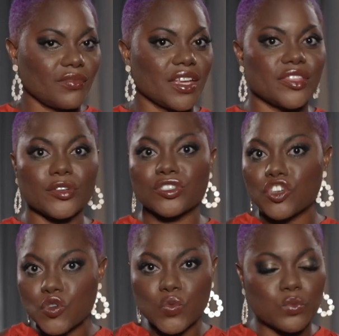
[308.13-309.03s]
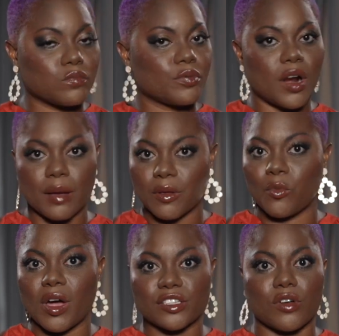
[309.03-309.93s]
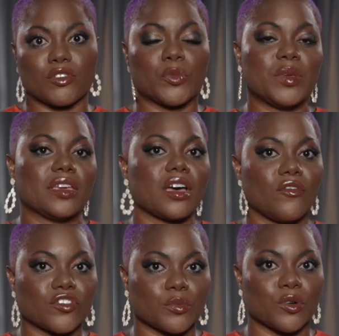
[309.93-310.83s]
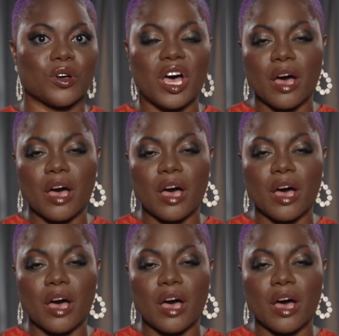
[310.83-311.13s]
And there's no problem whatsoever with being comfortable,